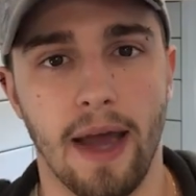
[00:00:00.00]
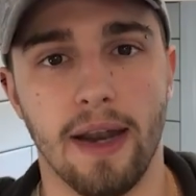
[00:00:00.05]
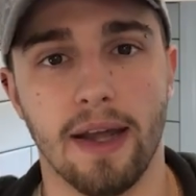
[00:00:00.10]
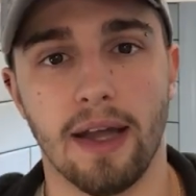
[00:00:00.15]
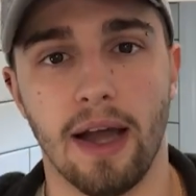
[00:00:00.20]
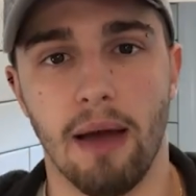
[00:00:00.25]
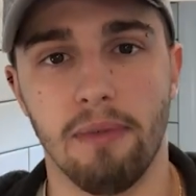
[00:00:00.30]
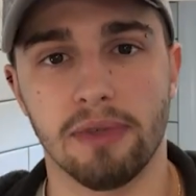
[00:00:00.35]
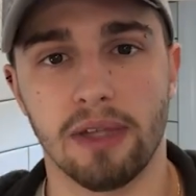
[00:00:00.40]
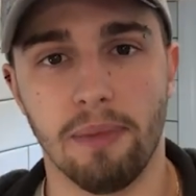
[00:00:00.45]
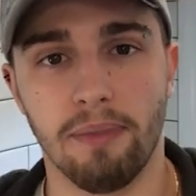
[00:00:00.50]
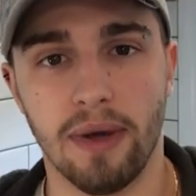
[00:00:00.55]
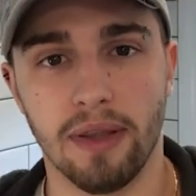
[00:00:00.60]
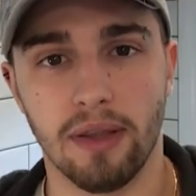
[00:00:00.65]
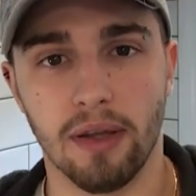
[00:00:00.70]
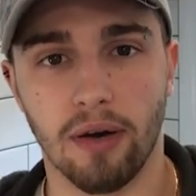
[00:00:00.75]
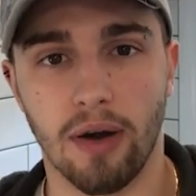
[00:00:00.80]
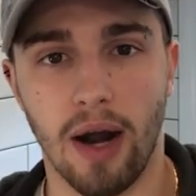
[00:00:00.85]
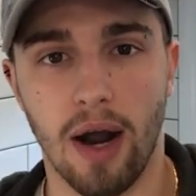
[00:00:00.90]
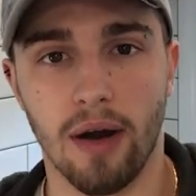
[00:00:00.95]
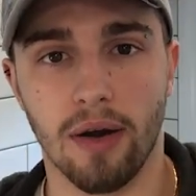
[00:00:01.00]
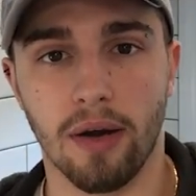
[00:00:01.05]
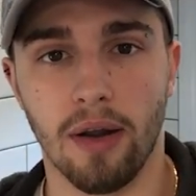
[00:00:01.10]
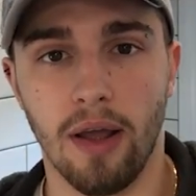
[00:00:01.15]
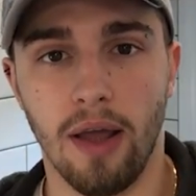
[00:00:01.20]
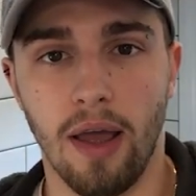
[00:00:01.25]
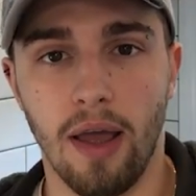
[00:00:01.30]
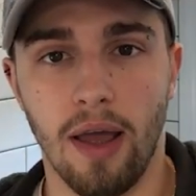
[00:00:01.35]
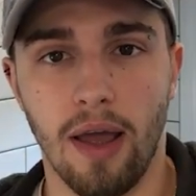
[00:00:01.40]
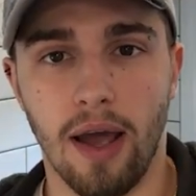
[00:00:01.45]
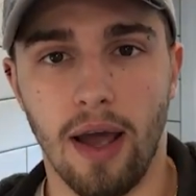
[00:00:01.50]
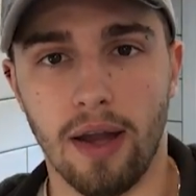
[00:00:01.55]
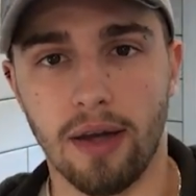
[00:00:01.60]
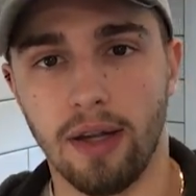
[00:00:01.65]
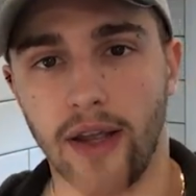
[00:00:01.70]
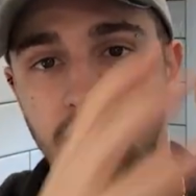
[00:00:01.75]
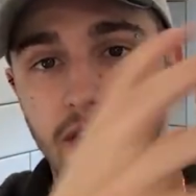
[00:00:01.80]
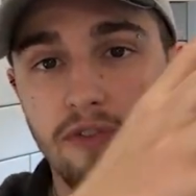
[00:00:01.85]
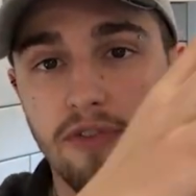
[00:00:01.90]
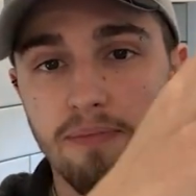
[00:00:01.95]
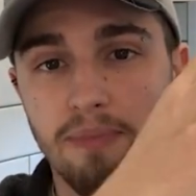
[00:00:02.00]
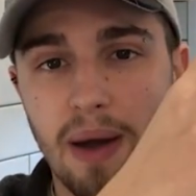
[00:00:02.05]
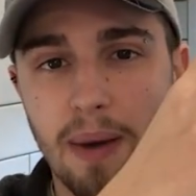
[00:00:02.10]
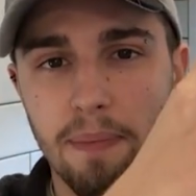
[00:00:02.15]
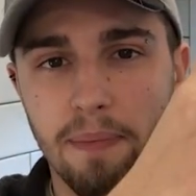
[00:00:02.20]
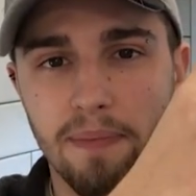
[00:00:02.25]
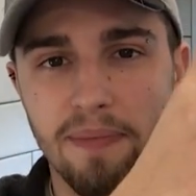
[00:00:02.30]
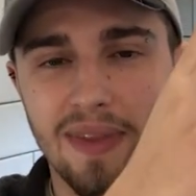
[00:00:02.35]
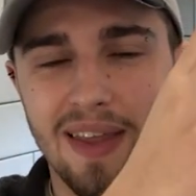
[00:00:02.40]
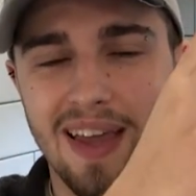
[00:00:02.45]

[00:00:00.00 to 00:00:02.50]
and it comes up at the ground and if my